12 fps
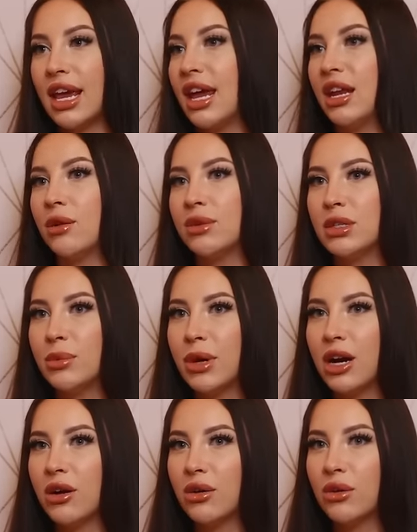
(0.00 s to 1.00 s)
and it was
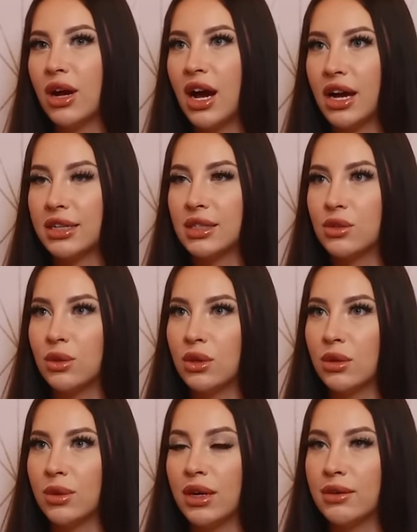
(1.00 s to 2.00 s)
about high
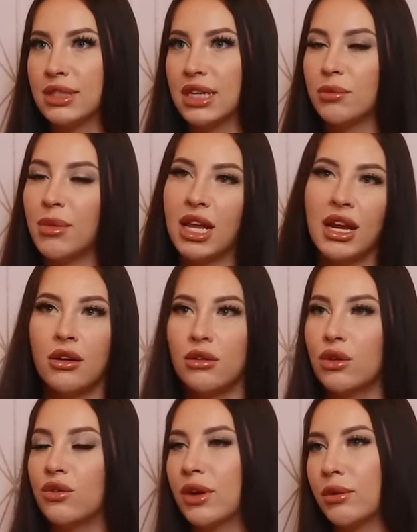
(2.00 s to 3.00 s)
school where I was like, man, I don't
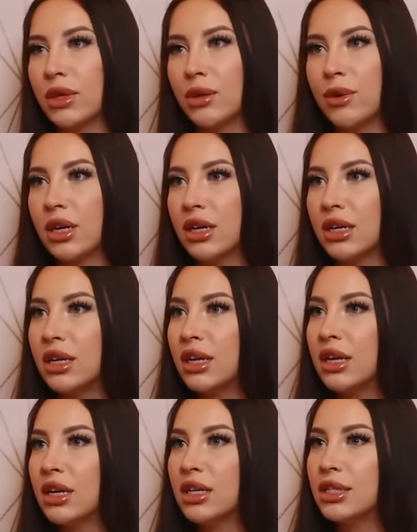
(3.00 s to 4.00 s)
know if I really want to
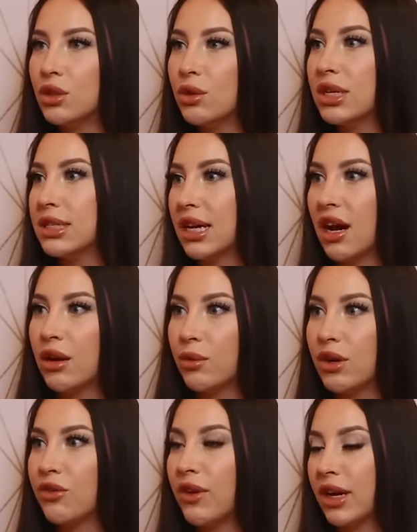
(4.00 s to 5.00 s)
do this. I kind of
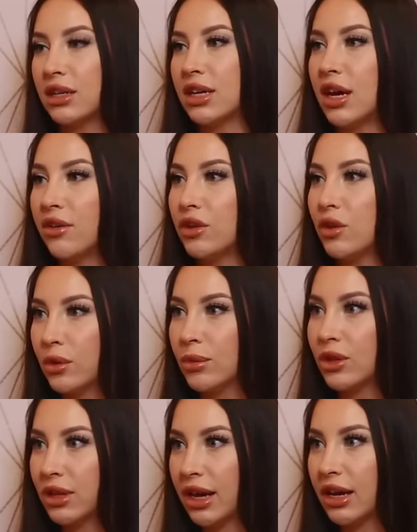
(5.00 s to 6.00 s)
want to finally have a
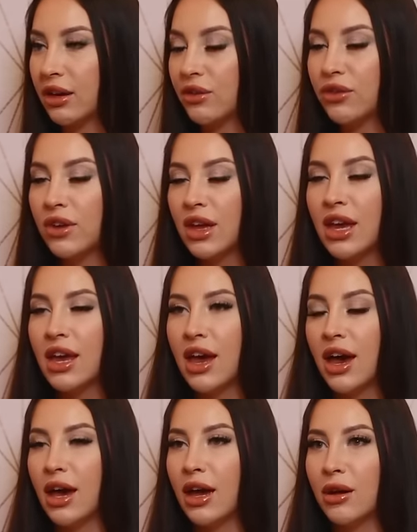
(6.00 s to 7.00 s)
normal life.
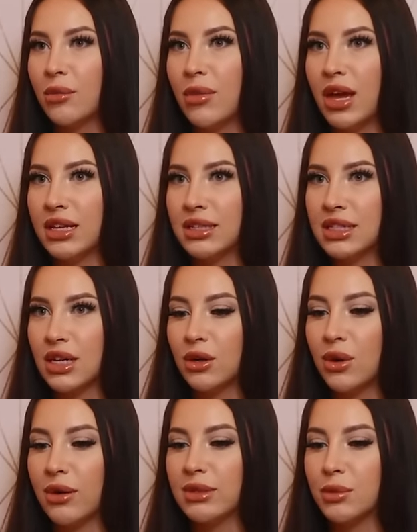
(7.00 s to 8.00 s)
Um, and so
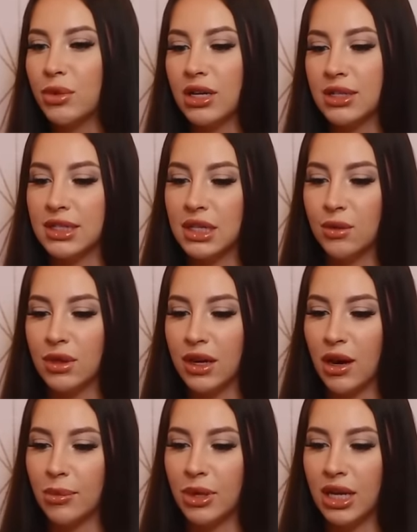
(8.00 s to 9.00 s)
I was apprenticing with a
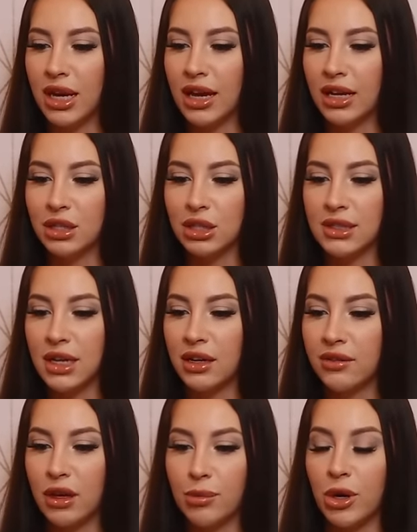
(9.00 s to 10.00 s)
company and I just kind
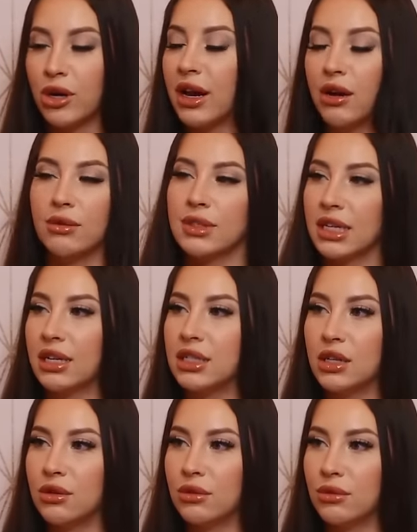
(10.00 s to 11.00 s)
of like burned out was like, I
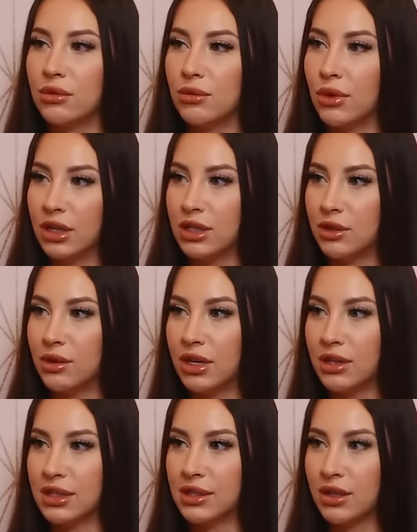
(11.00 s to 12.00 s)
don't want to do
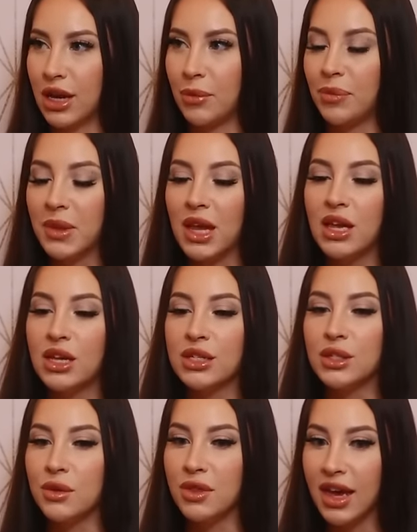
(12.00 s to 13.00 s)
this. Okay.
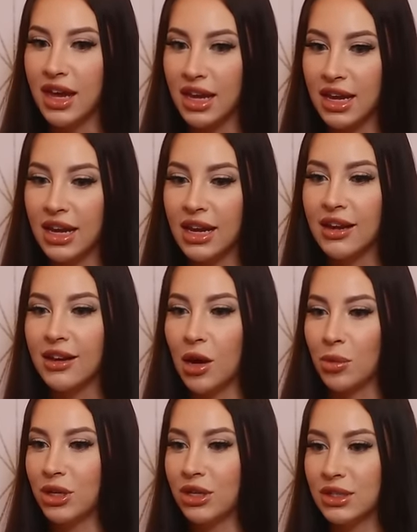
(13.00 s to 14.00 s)
So then a
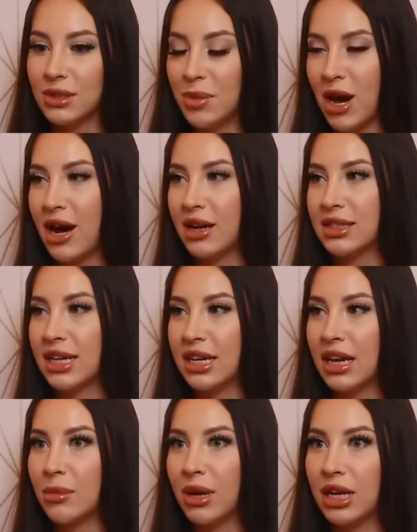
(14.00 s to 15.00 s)
couple years pass, I
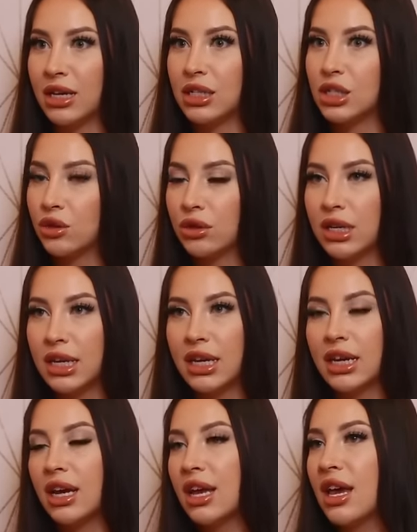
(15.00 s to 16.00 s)
get my
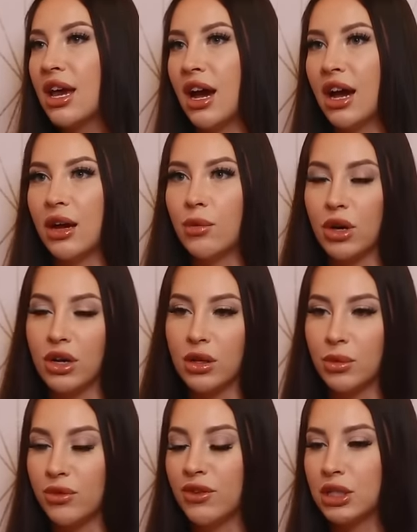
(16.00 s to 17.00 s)
degree, I work in
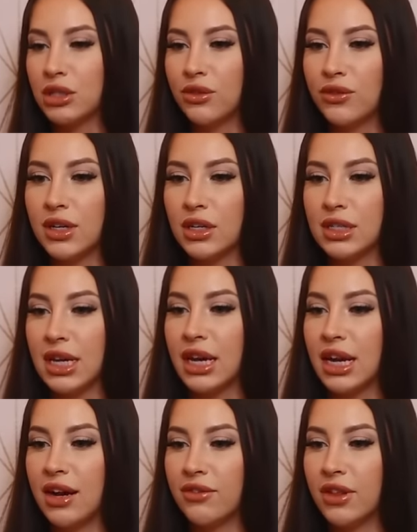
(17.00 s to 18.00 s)
the professional field, and I
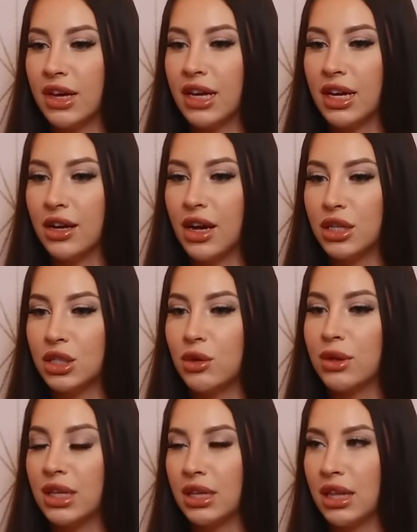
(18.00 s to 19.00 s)
have like, a
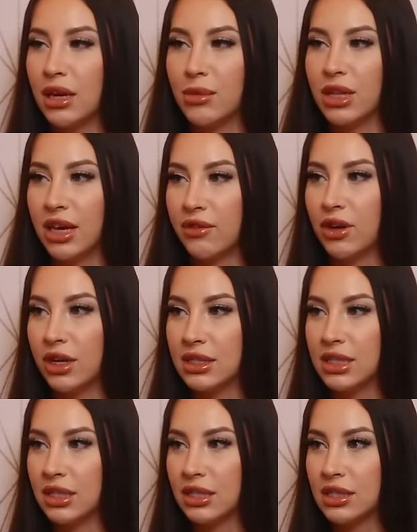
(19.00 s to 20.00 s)
jokingly like a midlife
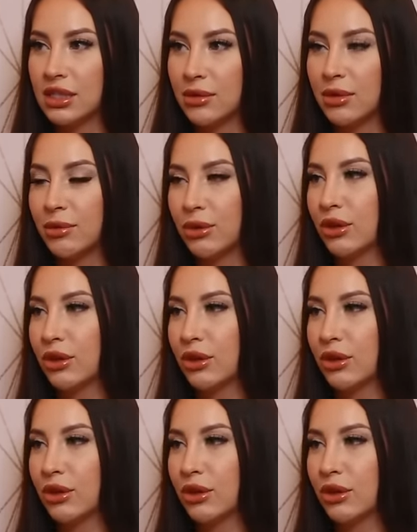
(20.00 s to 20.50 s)
crisis. I mean, I'm